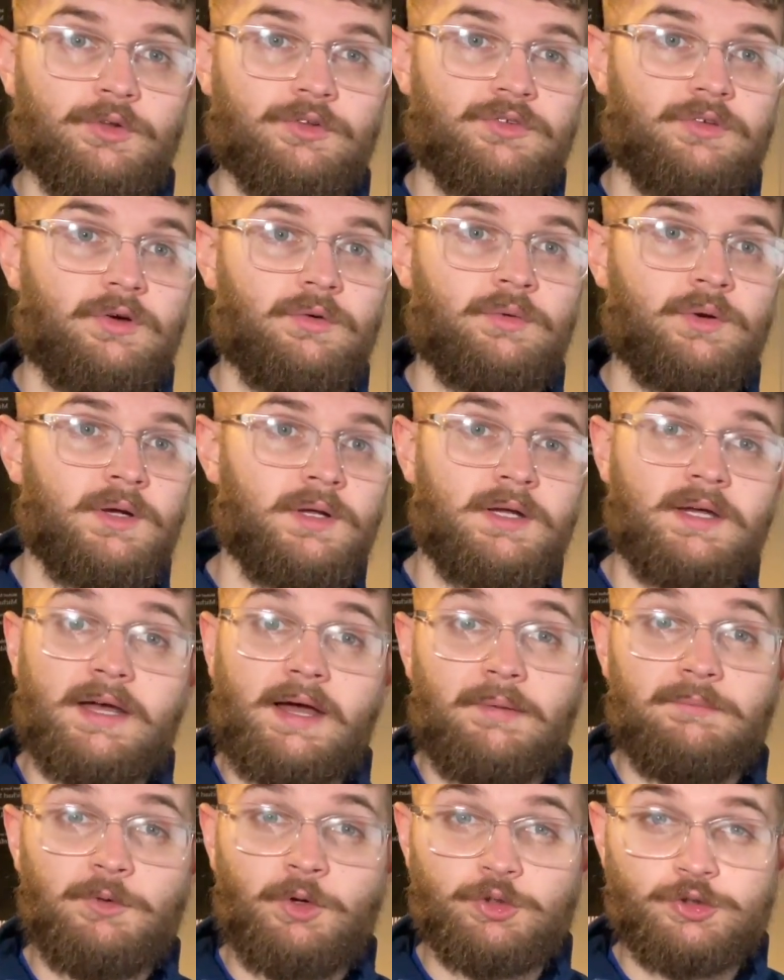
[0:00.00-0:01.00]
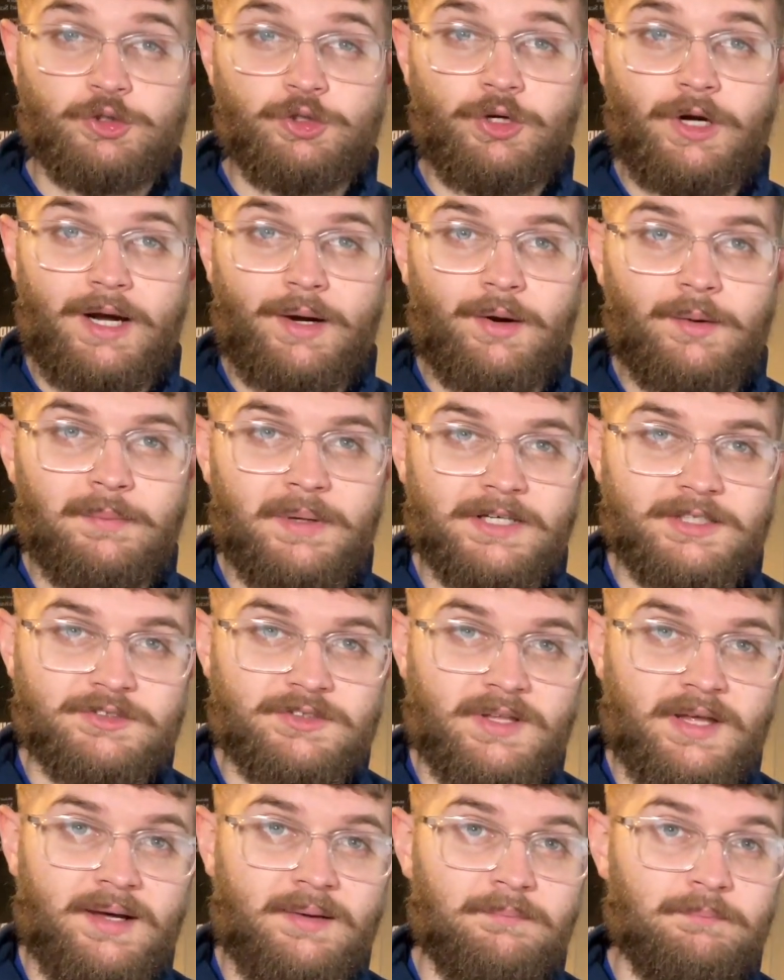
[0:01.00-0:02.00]
So I'm not sure how I managed
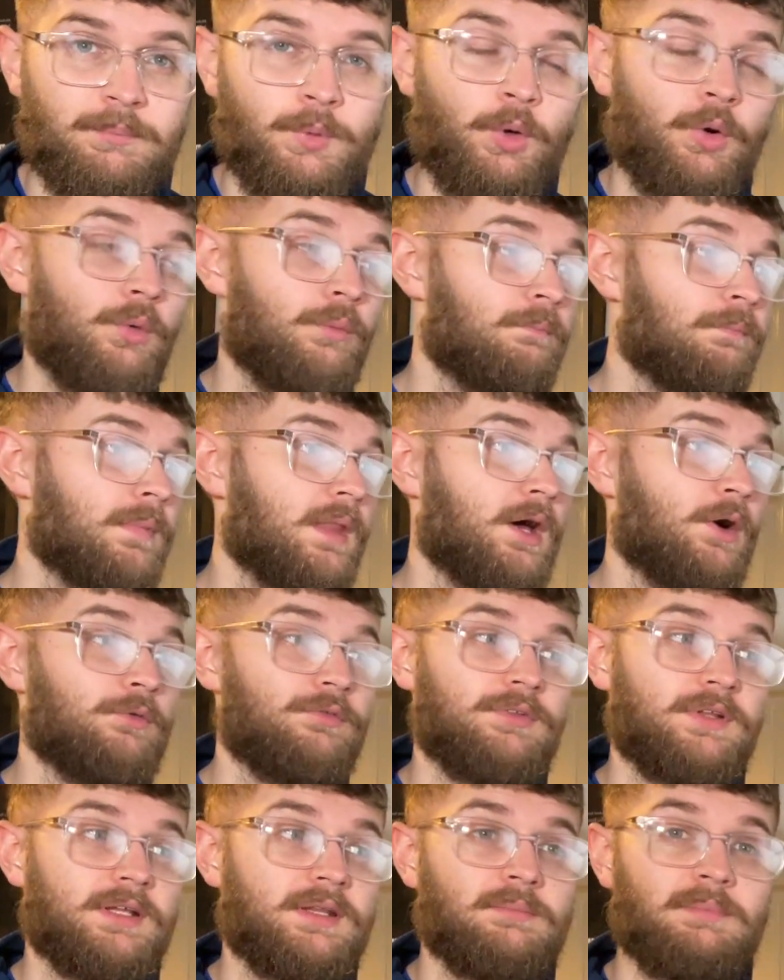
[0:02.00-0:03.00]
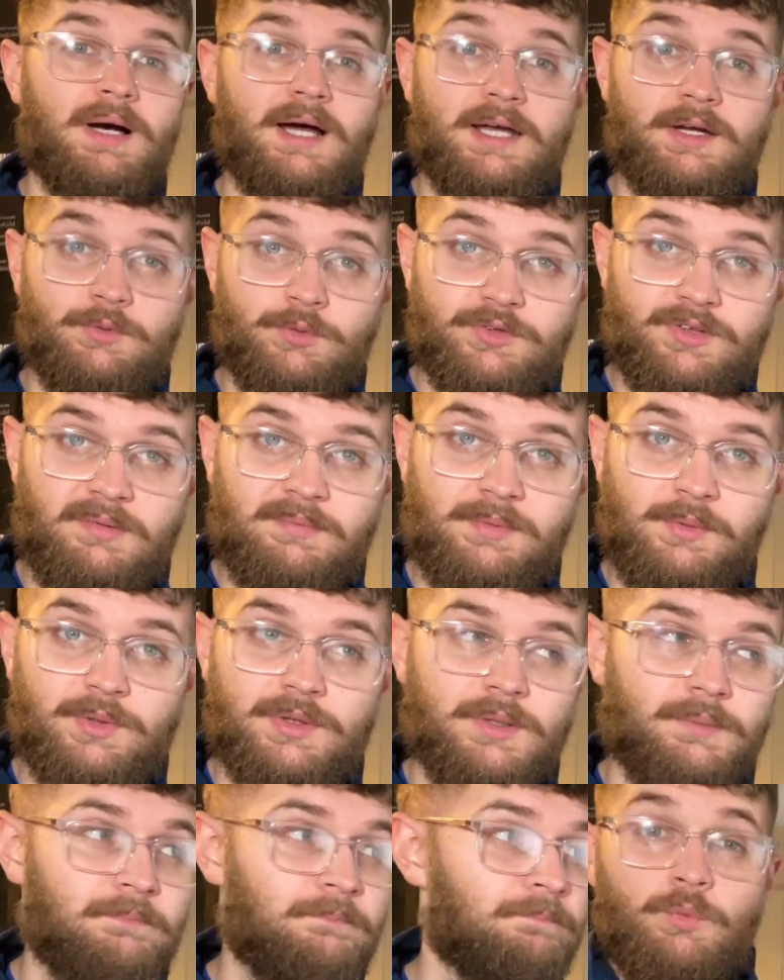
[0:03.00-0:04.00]
that, but hopefully the buyer was happy with
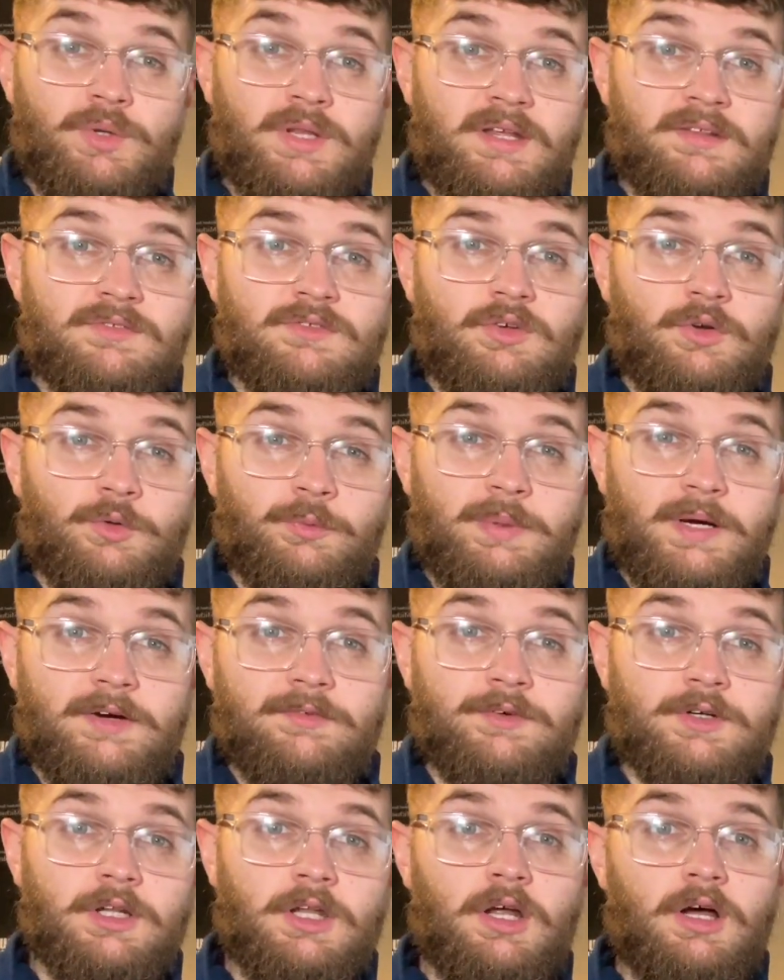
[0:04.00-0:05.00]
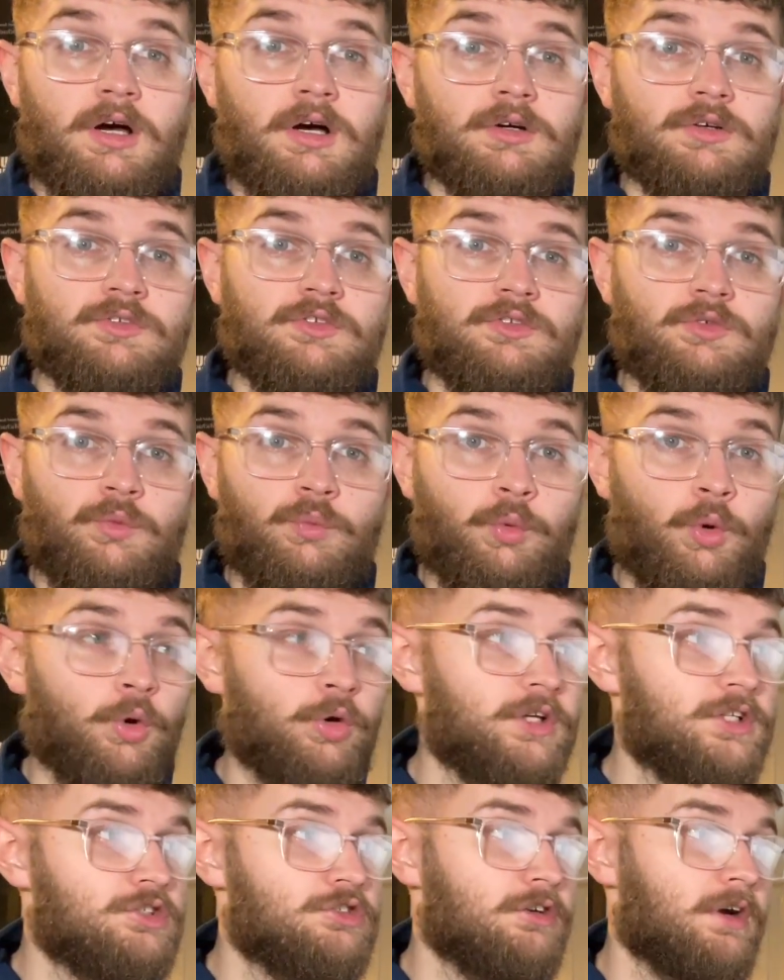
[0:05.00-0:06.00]
them. We then sold a pair of Clark's
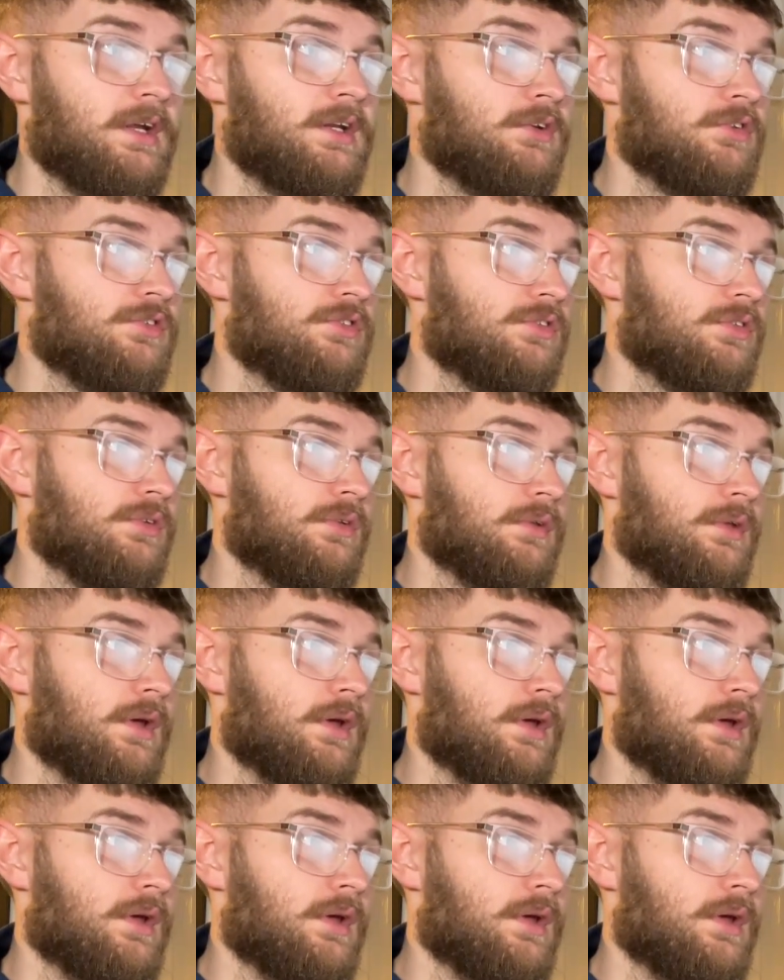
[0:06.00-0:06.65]
walking trainers.